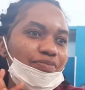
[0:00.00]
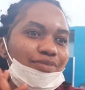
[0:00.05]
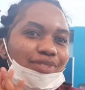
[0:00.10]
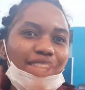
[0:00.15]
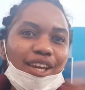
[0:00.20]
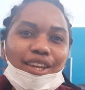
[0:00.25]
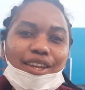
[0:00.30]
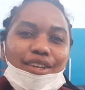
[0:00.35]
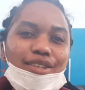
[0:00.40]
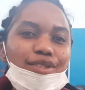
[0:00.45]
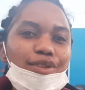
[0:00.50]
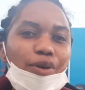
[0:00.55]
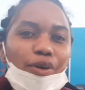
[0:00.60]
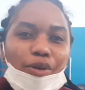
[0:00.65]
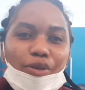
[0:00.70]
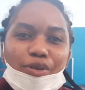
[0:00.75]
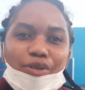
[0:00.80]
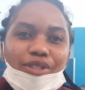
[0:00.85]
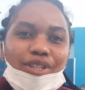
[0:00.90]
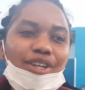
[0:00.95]
10 years
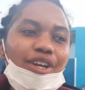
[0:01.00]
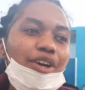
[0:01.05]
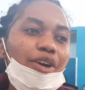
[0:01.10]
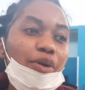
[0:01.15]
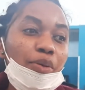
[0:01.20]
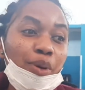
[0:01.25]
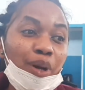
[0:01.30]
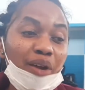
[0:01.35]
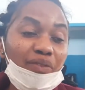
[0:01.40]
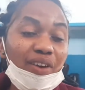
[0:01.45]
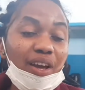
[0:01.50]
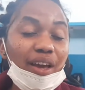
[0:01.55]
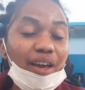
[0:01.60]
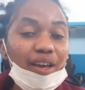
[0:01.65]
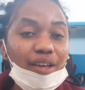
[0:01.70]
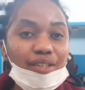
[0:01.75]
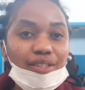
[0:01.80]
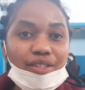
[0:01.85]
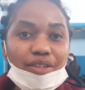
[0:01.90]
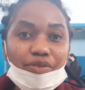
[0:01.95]
old, whatever
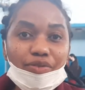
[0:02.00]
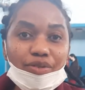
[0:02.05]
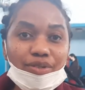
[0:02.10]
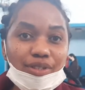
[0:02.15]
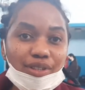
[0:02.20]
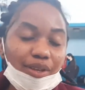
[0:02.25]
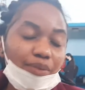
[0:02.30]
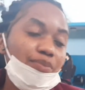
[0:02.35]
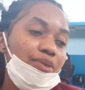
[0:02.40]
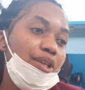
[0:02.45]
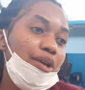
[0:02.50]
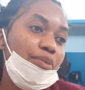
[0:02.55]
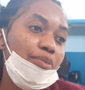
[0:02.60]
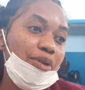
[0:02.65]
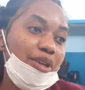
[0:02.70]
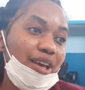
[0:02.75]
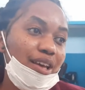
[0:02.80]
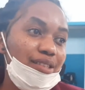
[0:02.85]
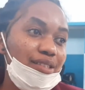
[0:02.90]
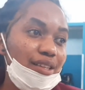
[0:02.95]
age, if you skip the
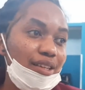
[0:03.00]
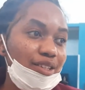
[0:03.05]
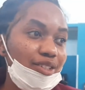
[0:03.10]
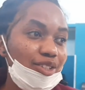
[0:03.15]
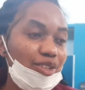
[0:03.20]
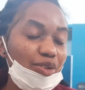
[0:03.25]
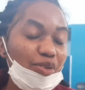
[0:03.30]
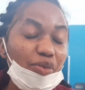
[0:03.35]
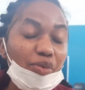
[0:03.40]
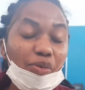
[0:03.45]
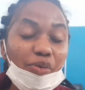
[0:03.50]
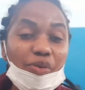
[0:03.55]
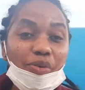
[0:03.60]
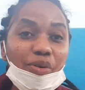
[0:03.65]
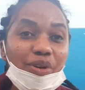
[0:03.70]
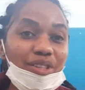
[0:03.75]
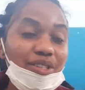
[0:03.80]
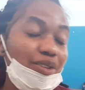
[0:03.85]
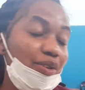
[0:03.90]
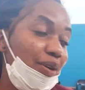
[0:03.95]
immunization or
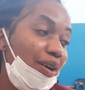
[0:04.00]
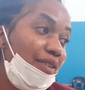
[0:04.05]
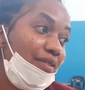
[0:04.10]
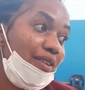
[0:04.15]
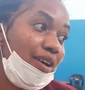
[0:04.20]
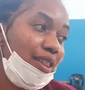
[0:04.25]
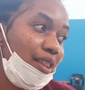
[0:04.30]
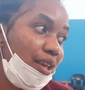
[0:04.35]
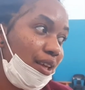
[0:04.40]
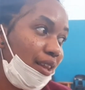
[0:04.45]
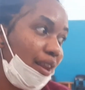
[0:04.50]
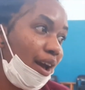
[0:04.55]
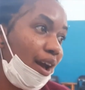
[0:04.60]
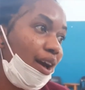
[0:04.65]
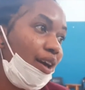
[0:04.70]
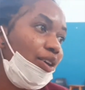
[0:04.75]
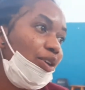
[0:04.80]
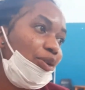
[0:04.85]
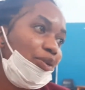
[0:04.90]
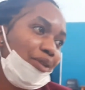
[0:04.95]
whatsoever, then yeah,
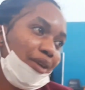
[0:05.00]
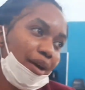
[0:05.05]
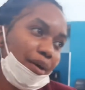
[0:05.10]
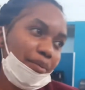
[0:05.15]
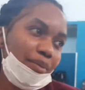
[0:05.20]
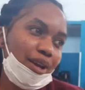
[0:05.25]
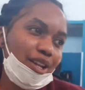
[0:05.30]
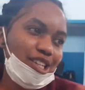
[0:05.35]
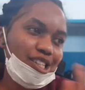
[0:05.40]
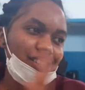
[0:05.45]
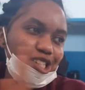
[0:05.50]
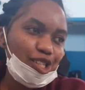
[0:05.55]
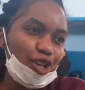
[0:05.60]
you come in.